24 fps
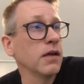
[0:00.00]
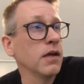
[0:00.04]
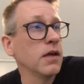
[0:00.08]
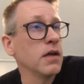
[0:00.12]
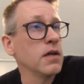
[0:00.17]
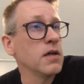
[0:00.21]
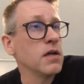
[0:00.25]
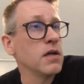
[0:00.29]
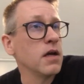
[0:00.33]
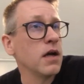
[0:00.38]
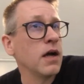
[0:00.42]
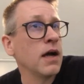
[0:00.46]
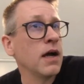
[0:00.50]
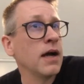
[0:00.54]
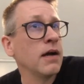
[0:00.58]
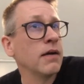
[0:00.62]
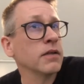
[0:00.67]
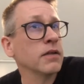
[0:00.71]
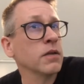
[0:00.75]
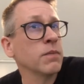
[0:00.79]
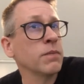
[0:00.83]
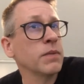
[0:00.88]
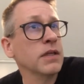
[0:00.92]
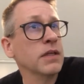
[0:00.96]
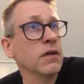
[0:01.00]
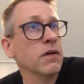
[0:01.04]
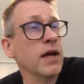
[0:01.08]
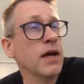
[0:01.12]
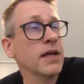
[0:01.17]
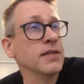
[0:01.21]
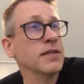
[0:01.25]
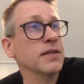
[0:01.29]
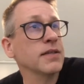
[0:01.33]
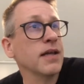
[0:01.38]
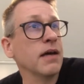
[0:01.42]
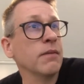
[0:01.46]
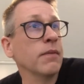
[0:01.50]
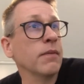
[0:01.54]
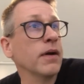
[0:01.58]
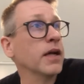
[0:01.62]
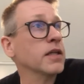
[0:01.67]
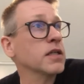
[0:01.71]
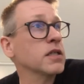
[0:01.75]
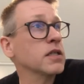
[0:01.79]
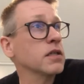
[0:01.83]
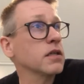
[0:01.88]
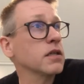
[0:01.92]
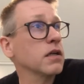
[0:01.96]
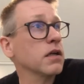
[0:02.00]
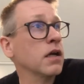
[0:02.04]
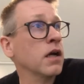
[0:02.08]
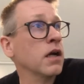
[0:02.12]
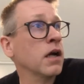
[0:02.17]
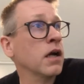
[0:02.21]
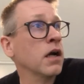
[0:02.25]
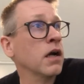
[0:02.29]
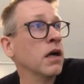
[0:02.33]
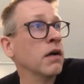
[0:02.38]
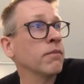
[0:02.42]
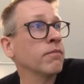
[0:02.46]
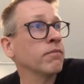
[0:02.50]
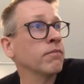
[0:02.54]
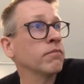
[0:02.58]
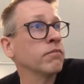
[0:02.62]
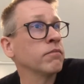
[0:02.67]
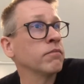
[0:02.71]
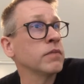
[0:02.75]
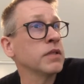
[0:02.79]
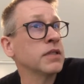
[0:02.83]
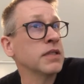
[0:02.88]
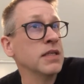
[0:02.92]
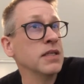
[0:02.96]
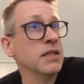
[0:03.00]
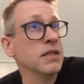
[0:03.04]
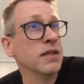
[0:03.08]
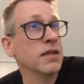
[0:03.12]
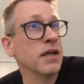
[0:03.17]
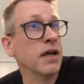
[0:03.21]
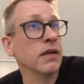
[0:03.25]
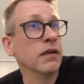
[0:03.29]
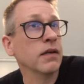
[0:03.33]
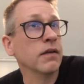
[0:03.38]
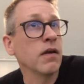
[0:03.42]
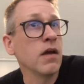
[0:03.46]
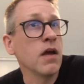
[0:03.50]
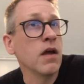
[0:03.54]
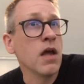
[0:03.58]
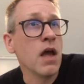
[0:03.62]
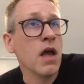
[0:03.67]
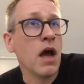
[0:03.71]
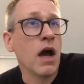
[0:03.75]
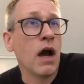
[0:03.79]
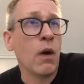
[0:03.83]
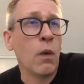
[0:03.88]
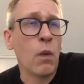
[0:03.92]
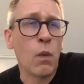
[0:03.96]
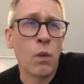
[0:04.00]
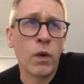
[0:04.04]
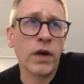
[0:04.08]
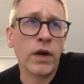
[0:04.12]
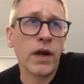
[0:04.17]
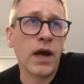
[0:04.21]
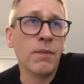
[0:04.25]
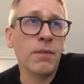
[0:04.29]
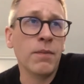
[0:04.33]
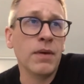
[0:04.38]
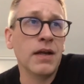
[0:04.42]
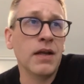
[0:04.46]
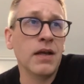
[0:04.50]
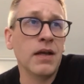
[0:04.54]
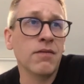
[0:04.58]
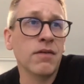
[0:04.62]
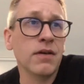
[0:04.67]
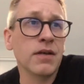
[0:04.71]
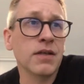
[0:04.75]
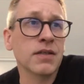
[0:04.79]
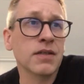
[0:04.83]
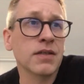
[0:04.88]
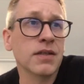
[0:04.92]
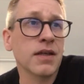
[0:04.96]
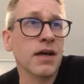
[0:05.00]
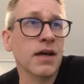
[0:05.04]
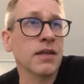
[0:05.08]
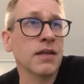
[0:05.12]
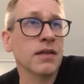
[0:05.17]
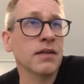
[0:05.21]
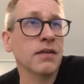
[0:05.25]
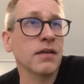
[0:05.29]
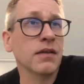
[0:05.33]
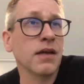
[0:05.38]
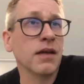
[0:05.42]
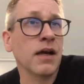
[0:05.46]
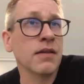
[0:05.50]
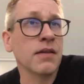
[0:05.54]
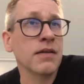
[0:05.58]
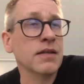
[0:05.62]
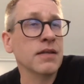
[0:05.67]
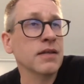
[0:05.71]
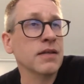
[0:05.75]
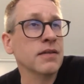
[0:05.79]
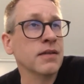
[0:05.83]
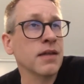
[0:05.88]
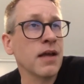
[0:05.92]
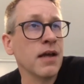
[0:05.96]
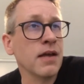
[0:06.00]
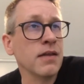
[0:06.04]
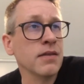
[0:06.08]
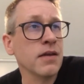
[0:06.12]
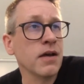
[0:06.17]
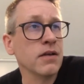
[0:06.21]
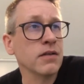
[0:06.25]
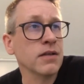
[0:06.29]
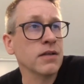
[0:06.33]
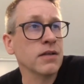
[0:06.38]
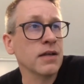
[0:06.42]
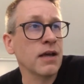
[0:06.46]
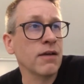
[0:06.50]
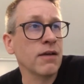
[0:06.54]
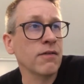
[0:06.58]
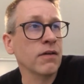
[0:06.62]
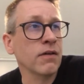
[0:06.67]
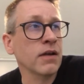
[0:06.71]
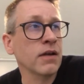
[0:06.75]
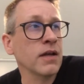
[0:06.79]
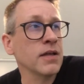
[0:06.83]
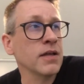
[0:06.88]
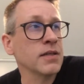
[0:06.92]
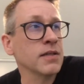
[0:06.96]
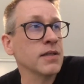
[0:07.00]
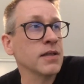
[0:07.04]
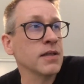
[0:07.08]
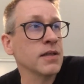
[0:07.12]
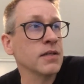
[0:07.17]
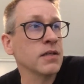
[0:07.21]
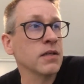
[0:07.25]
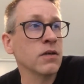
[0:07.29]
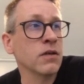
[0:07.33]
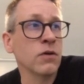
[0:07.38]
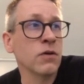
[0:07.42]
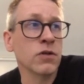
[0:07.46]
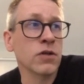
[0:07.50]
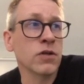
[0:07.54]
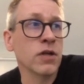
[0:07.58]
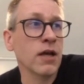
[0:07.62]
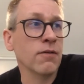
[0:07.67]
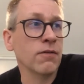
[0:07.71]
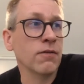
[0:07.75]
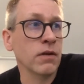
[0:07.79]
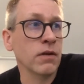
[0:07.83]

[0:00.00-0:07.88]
So Bitcoin hasn't done much since then. What I believe is that I think the 10,000 level is a huge level in